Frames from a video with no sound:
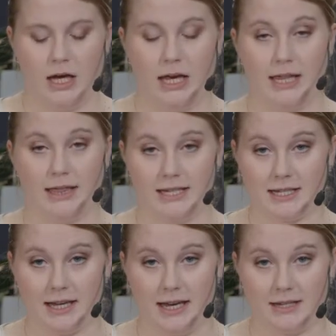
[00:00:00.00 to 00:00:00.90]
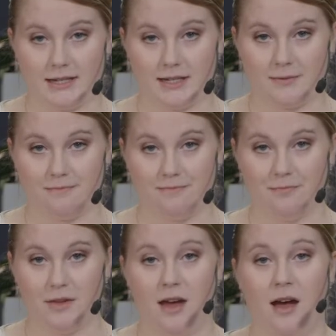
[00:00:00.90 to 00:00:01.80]
In this case,
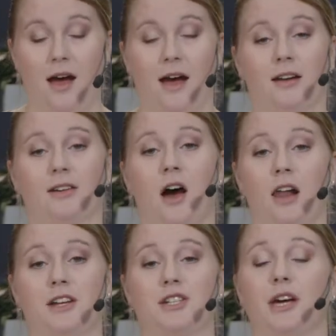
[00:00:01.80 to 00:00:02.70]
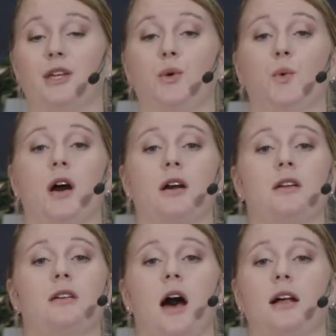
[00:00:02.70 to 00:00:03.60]
acknowledge that you are
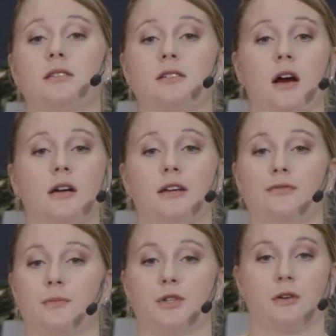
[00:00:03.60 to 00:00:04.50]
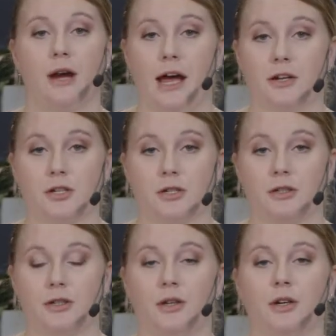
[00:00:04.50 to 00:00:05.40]
not starting from scratch.
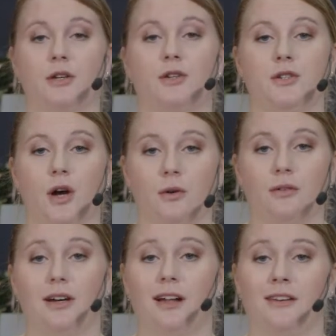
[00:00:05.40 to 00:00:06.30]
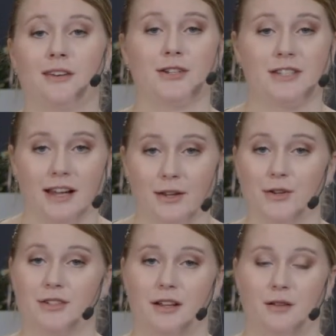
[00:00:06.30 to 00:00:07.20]
Don't undersell
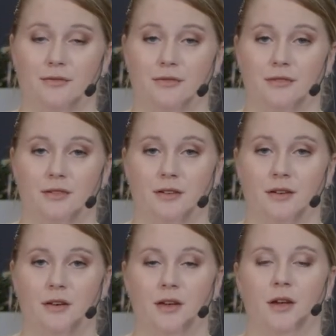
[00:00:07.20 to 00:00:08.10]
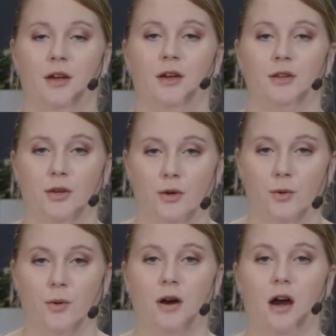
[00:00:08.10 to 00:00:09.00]
yourself.
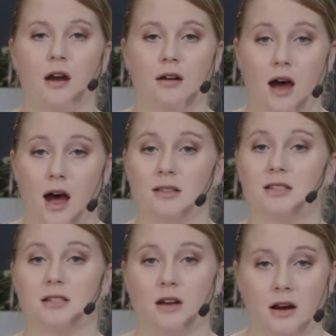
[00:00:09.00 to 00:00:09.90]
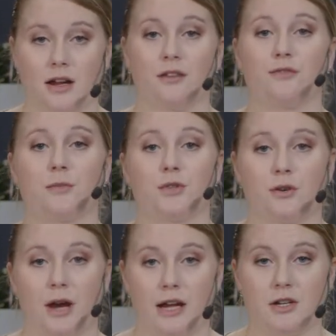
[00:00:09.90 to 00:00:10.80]
You are not starting from
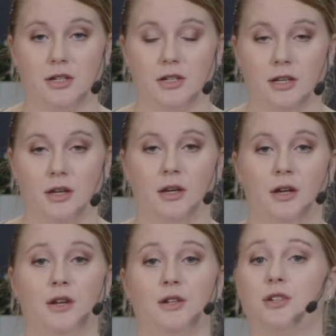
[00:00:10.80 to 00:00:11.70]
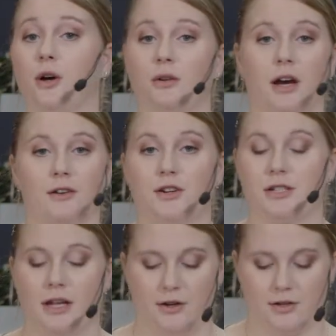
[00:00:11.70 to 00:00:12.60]
scratch. Don't
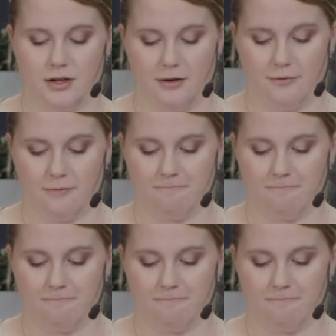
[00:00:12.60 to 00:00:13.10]
undersell yourself.